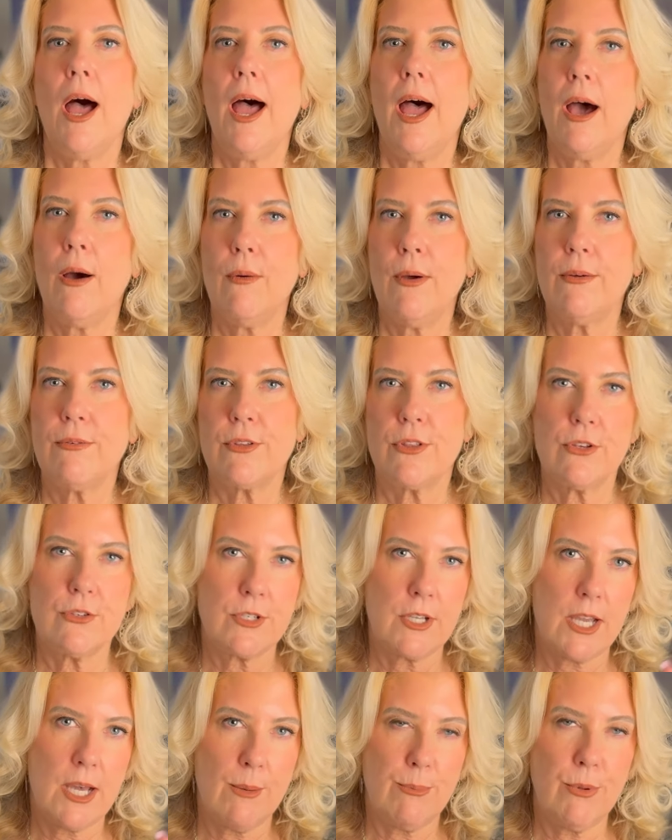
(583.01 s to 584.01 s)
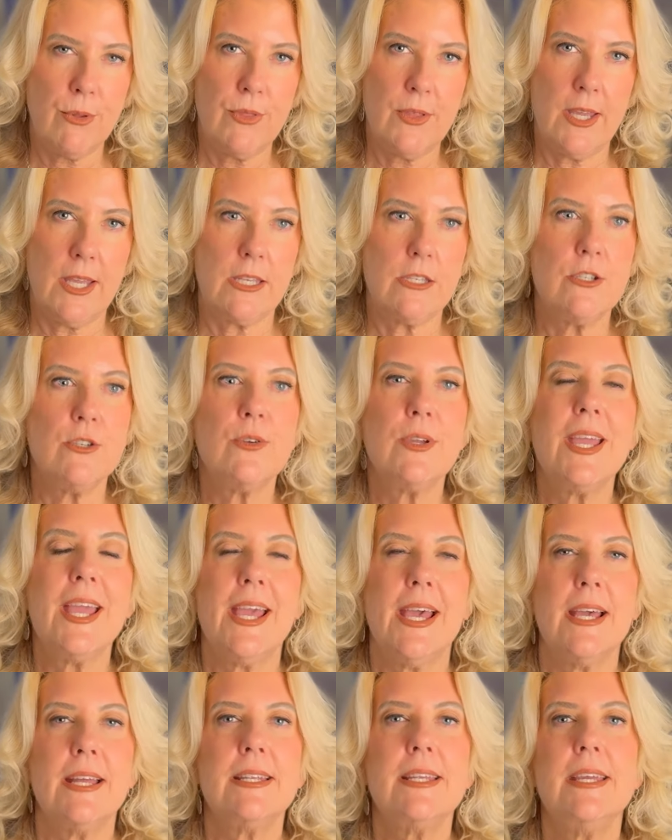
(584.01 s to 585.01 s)
However, there's a couple things. You
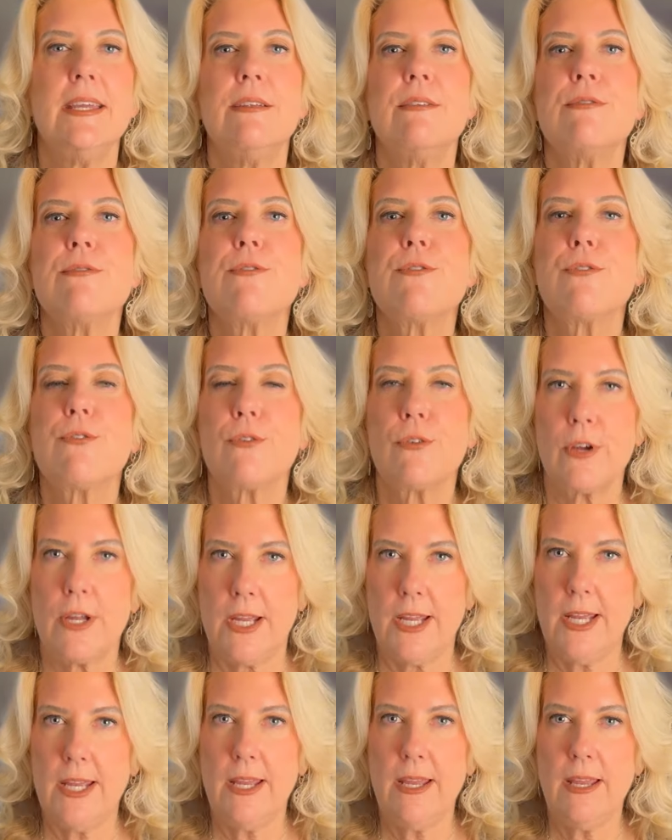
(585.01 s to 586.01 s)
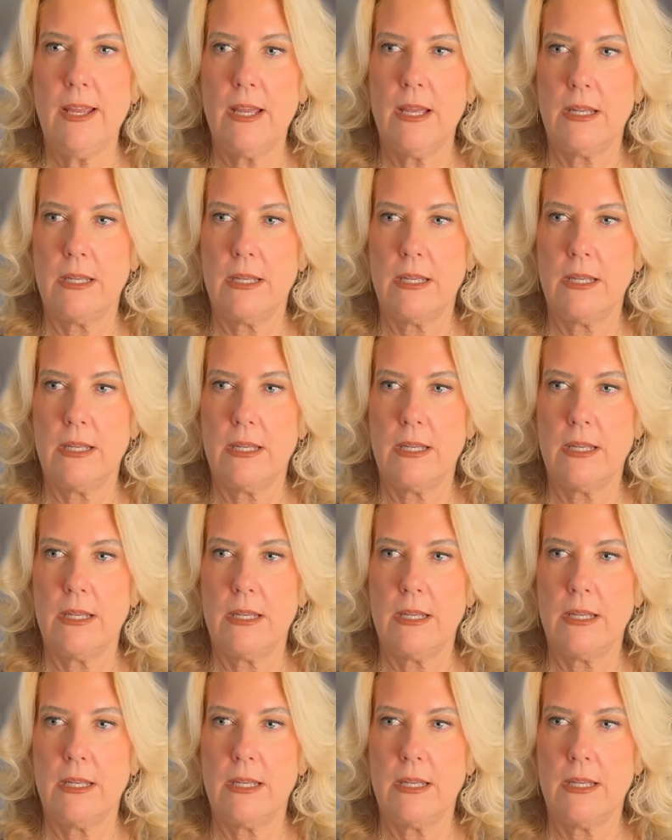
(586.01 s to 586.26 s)
get free